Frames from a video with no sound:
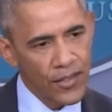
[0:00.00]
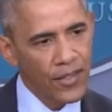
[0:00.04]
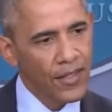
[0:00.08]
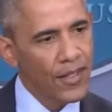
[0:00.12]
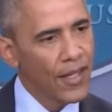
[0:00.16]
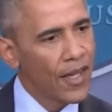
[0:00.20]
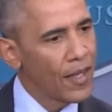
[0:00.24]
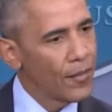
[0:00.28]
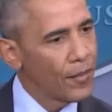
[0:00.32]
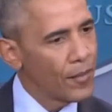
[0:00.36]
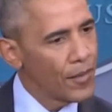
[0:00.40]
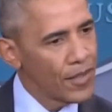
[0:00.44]

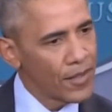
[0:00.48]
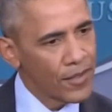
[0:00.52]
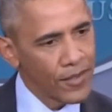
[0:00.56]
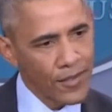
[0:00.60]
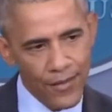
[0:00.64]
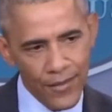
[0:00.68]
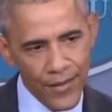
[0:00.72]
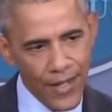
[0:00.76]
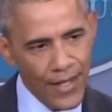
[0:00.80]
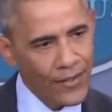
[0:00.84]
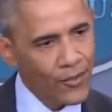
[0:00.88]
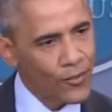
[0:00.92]

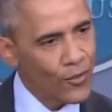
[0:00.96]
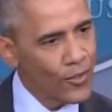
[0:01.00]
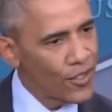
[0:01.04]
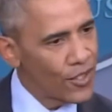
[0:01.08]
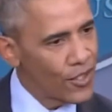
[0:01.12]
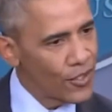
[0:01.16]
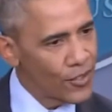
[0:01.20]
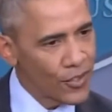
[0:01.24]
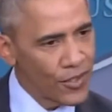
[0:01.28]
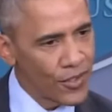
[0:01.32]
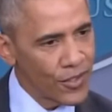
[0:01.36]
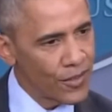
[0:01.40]
indictments,
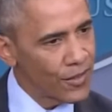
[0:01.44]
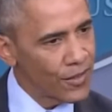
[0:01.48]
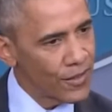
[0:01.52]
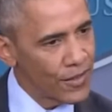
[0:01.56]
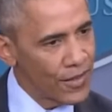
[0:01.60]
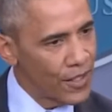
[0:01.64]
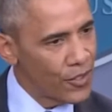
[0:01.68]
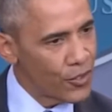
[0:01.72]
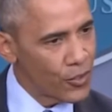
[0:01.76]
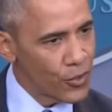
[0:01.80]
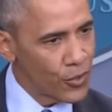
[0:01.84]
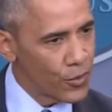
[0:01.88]
extradition
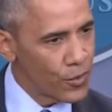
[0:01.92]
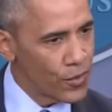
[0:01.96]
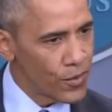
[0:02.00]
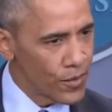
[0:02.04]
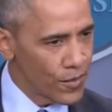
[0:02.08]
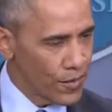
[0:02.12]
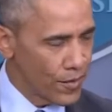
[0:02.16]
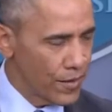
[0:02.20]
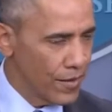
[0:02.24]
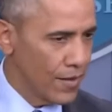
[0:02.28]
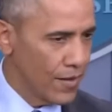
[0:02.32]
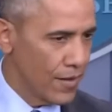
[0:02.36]
issues